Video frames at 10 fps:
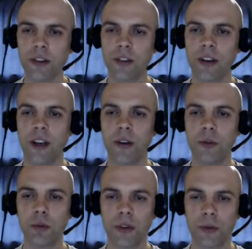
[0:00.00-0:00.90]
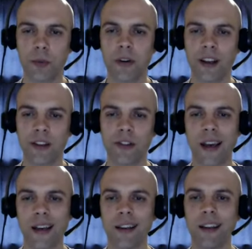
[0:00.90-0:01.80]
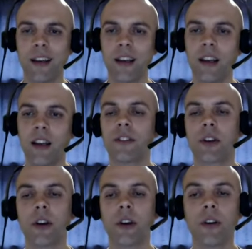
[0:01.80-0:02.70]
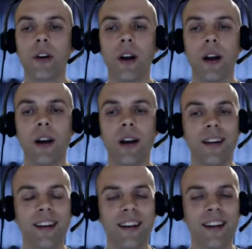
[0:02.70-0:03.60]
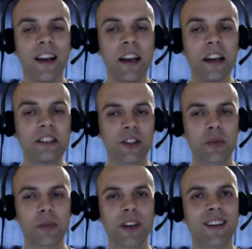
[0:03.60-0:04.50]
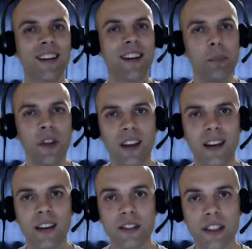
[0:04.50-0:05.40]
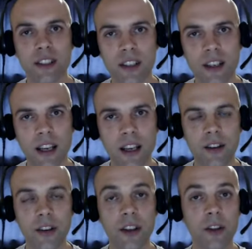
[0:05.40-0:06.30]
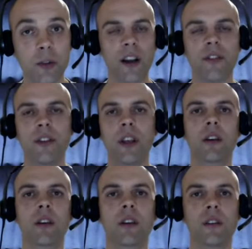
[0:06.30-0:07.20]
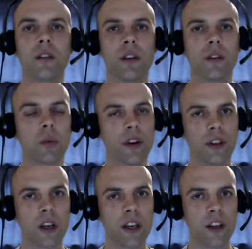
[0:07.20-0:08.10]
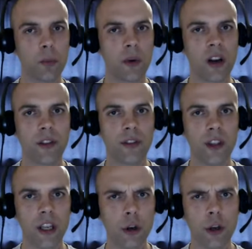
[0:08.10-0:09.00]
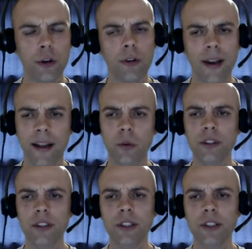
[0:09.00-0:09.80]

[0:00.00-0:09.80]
I will mispronounce it badly. So a gentleman he's one of the guys behind the Golo language.